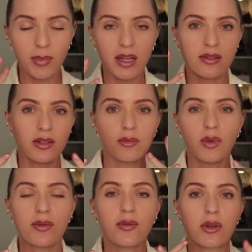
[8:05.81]
because the
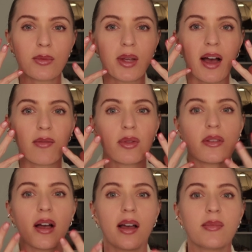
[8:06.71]
more fluid we have with
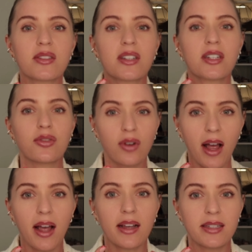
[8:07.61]
time, it's going to
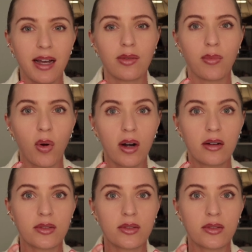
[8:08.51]
drag down more.